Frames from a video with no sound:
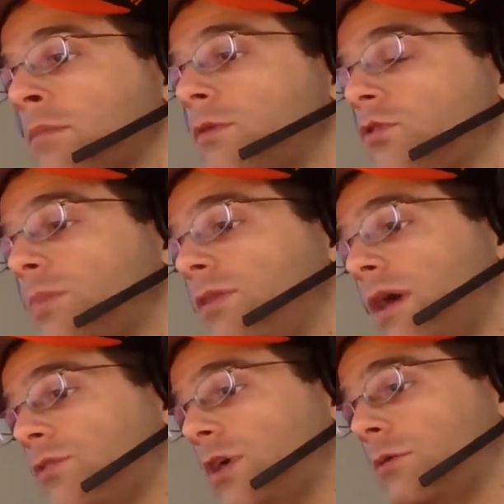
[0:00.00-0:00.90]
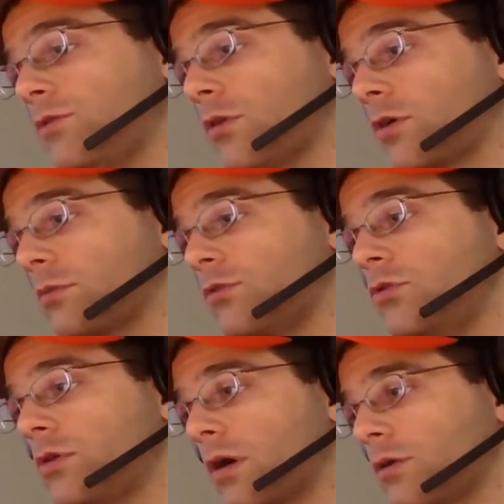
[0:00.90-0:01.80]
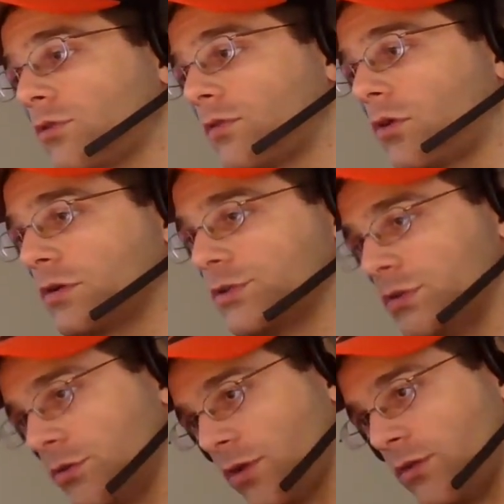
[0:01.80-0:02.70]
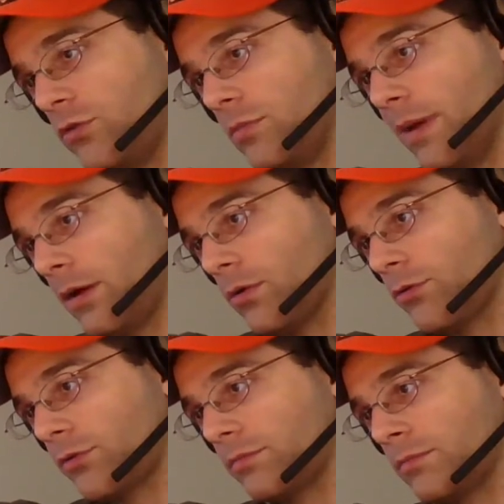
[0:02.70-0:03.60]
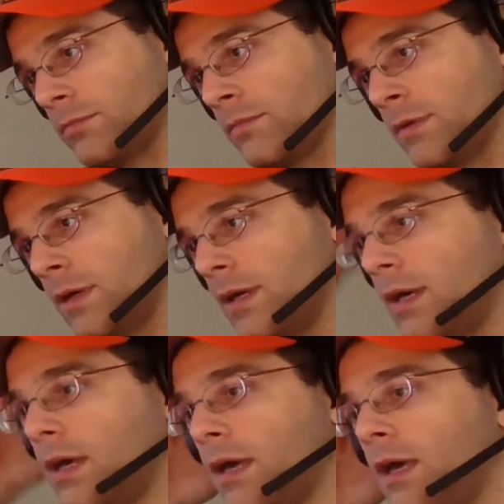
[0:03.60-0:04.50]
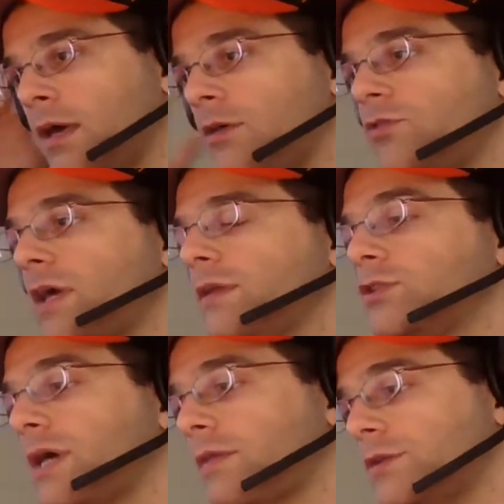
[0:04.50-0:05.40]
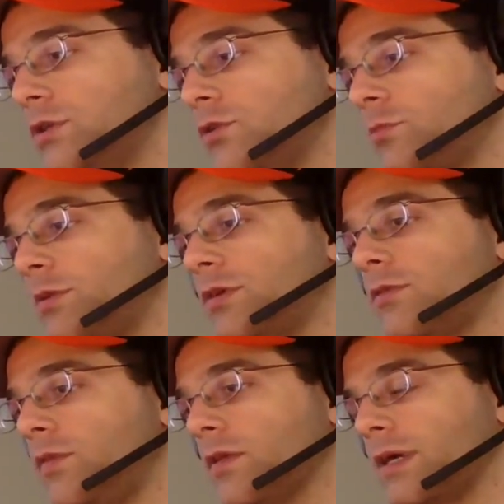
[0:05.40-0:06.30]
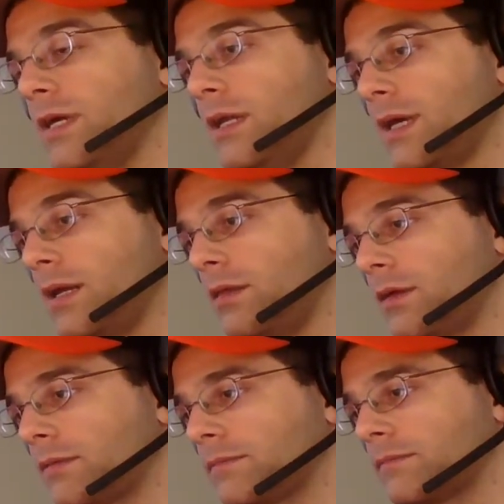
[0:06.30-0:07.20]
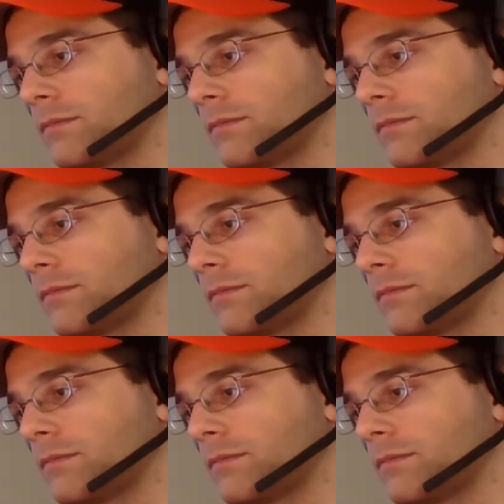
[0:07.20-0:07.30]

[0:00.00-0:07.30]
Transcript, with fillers: Mr. Pendanski returned with two cartons of orange juice and two bagels. Stanley drank the juice, but didn't feel like eating anything.